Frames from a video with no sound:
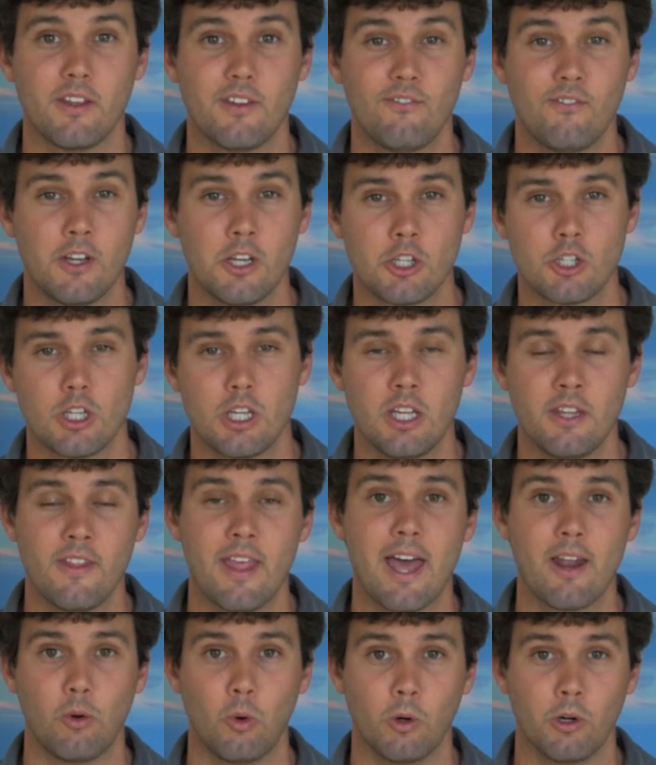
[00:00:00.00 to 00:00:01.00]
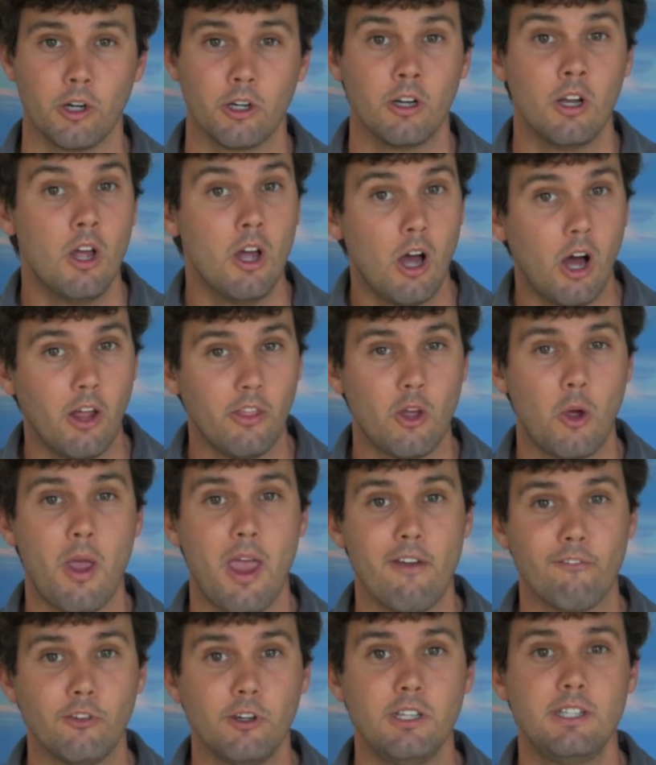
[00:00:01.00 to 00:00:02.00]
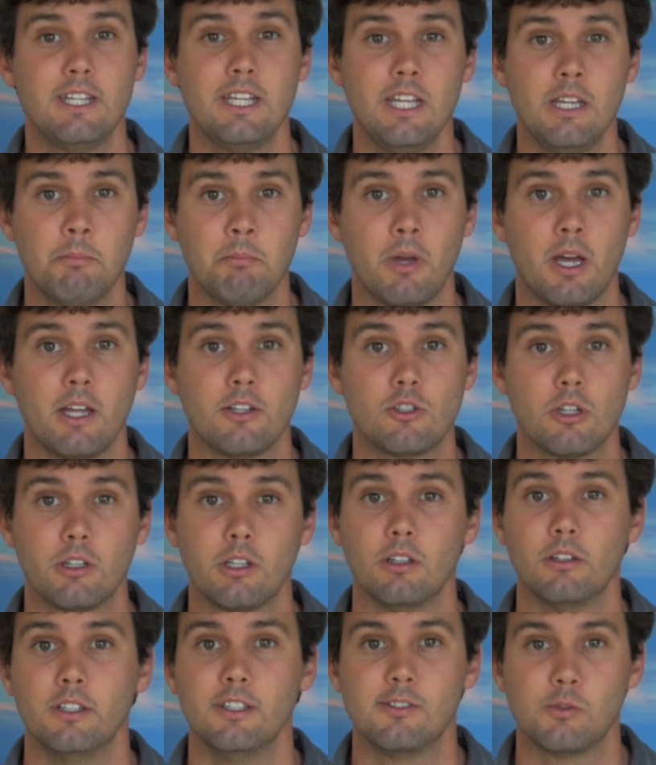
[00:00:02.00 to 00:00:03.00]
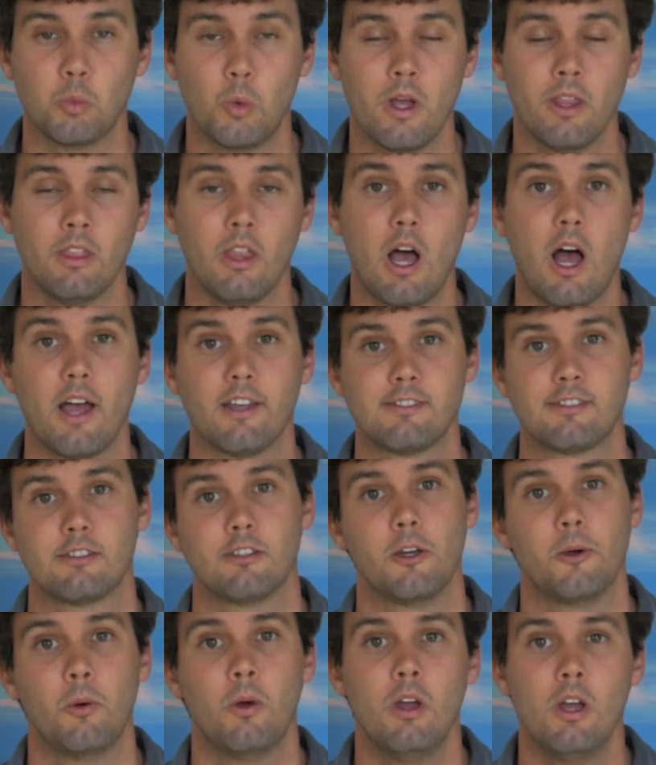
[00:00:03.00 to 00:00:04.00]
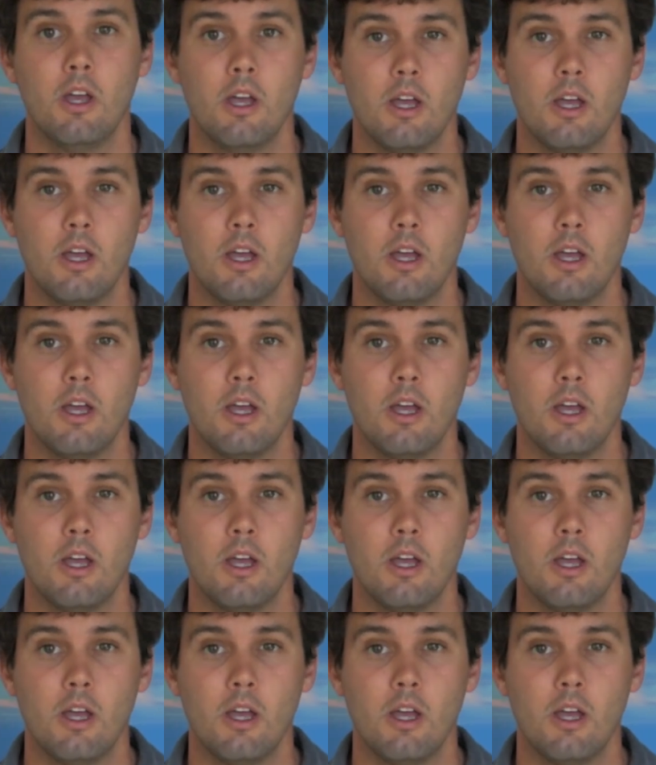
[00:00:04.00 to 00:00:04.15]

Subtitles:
They finished in that order, although every team took at least one loss, so